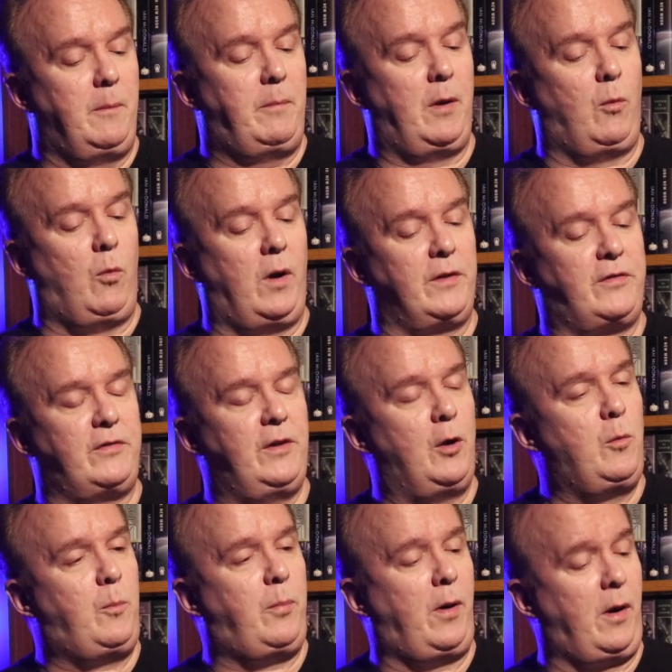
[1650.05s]
but wants
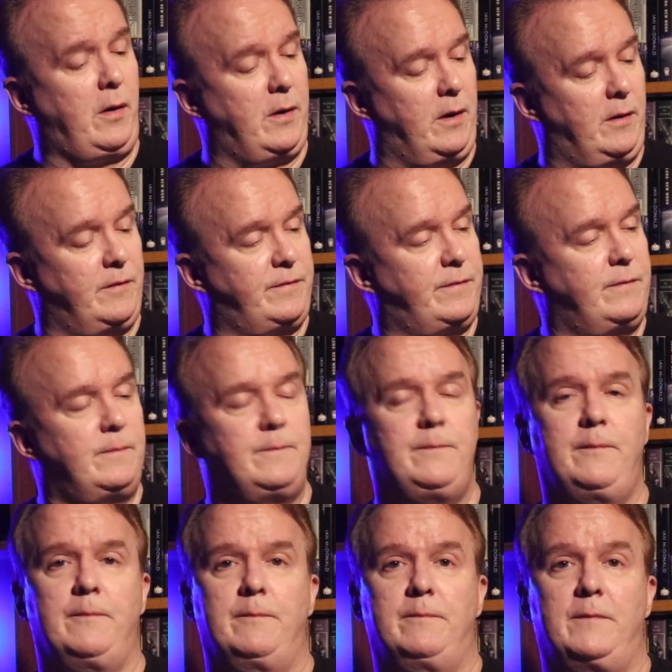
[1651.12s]
no part of.
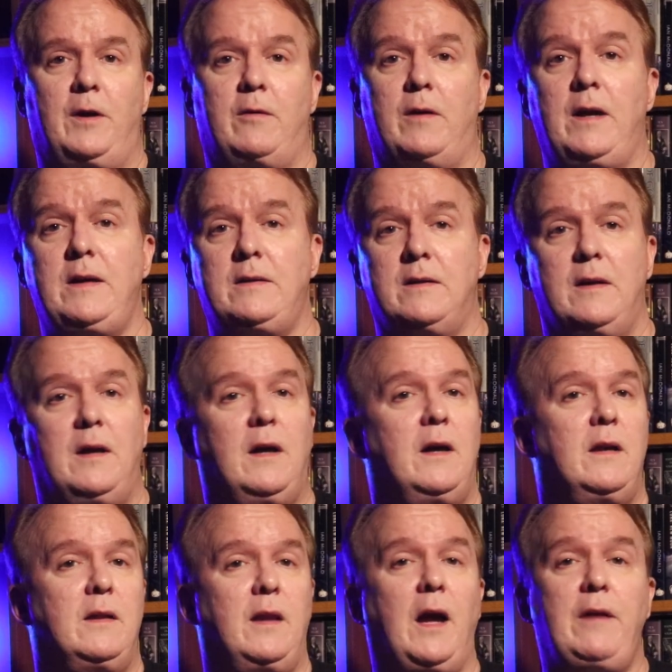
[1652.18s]
Hmm, all right.
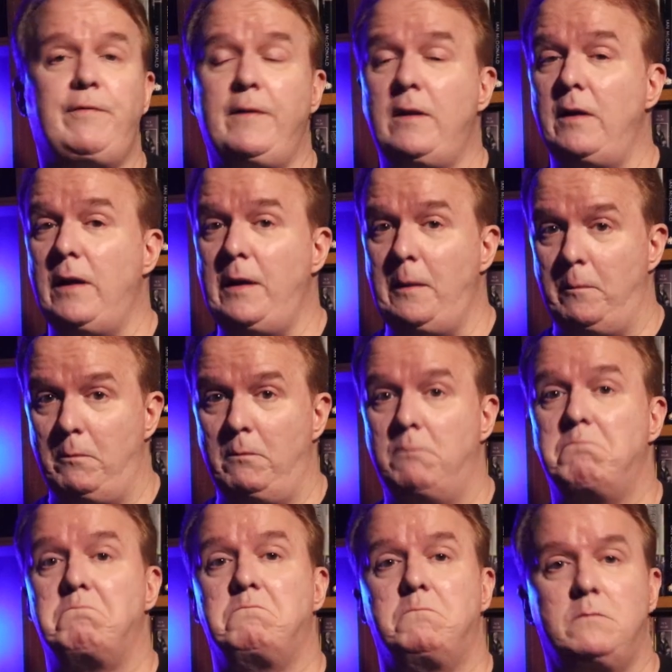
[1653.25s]
Life and Limb.
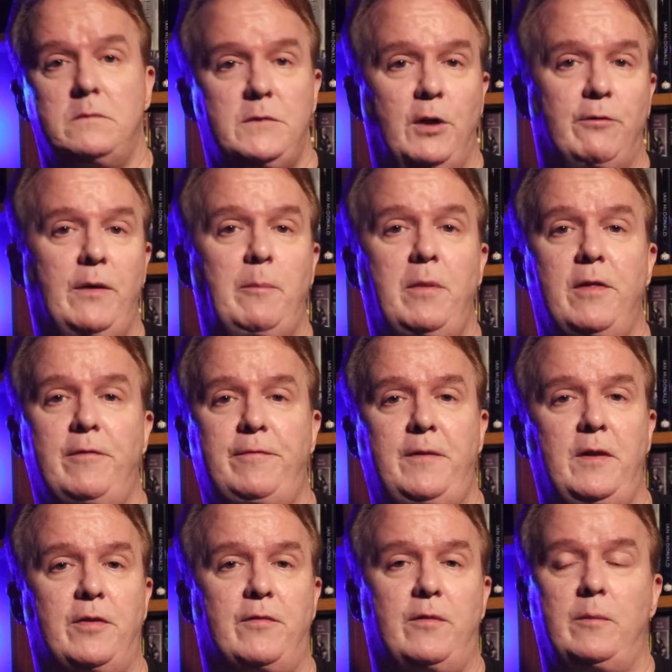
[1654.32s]
November the
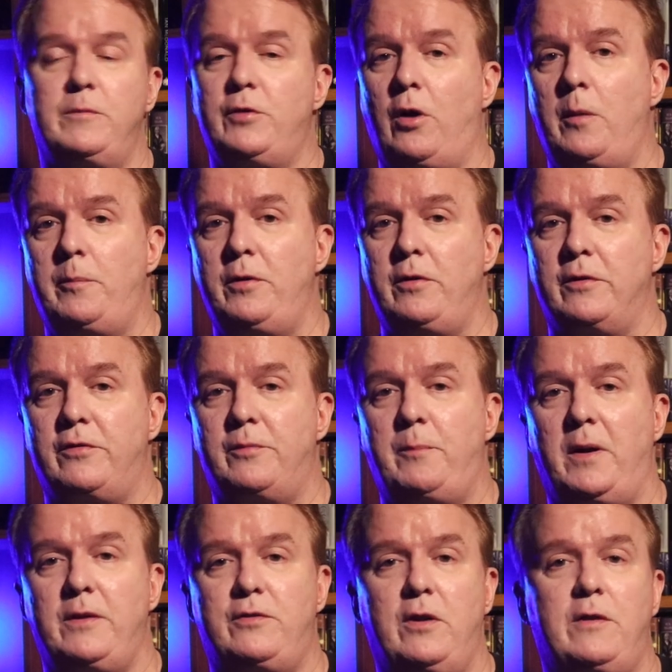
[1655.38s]
fifth from Daw Books
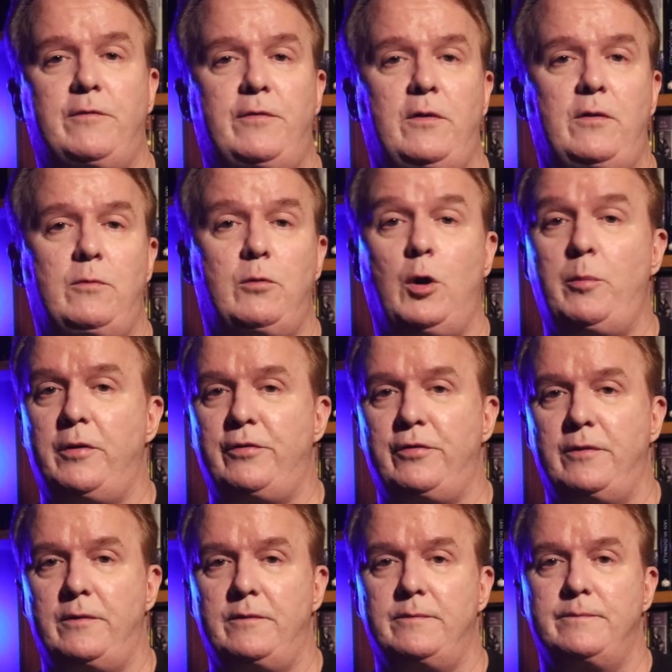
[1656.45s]
by Jennifer
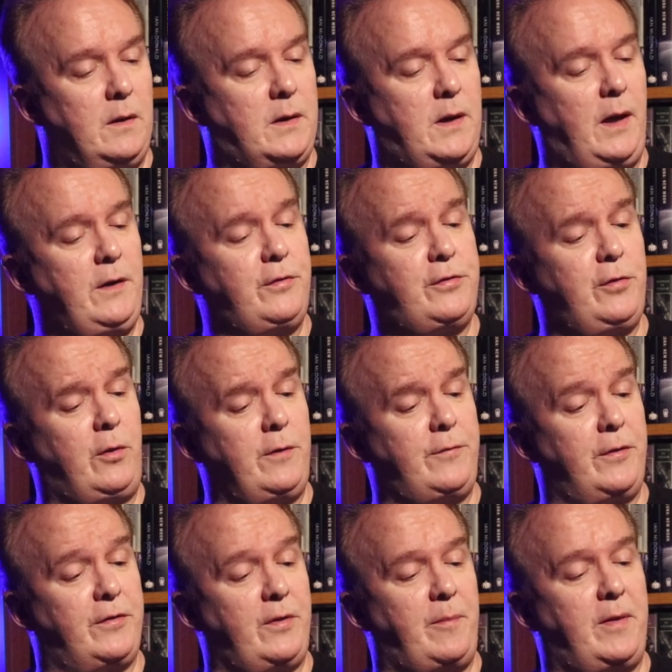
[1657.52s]
Roberson. And kind of short
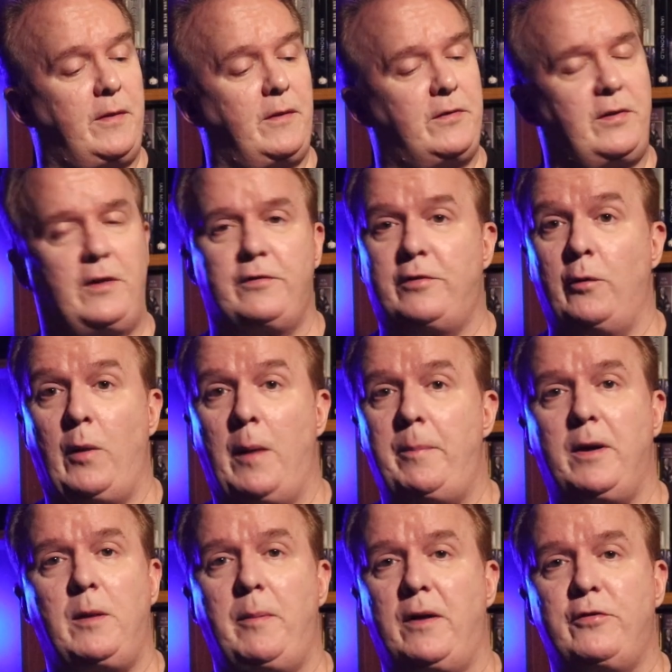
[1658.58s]
for something that sounds so
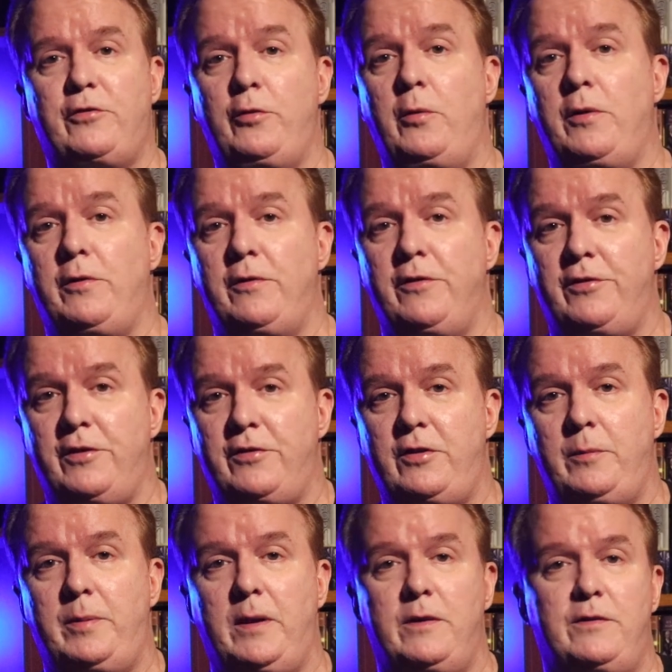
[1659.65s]
epic, about two hundred
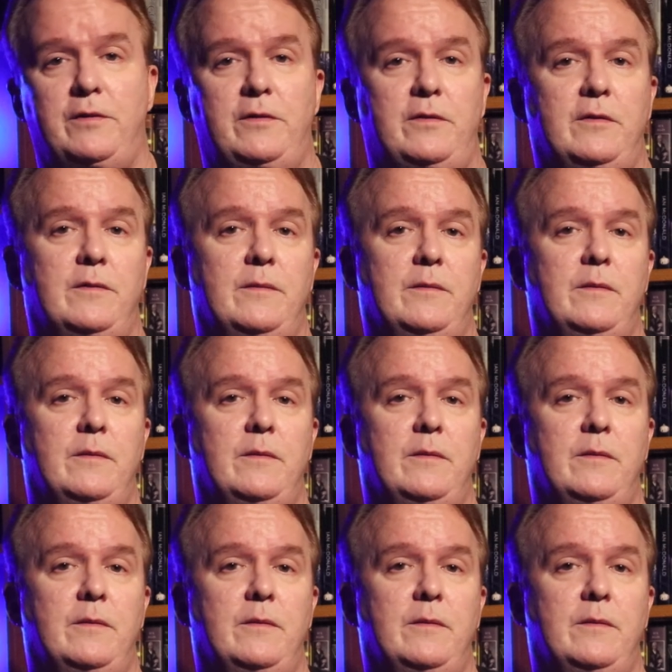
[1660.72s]
sixty pages.